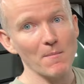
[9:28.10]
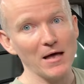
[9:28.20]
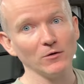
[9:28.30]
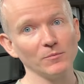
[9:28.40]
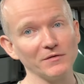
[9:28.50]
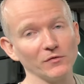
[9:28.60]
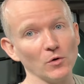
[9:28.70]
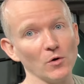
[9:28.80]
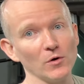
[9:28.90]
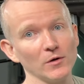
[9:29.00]
metal
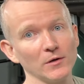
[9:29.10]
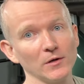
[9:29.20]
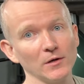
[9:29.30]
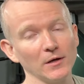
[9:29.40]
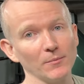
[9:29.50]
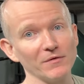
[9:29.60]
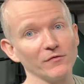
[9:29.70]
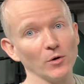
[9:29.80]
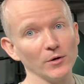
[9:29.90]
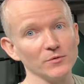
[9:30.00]
before
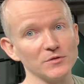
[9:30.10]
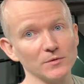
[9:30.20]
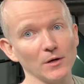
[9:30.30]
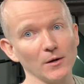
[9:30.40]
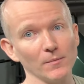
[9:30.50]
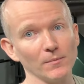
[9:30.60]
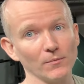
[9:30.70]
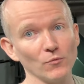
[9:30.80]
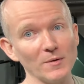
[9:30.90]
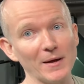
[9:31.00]
it was
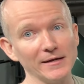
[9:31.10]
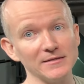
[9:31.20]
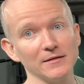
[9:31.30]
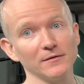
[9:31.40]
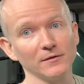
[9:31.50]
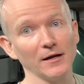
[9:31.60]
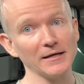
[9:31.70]
repainted. And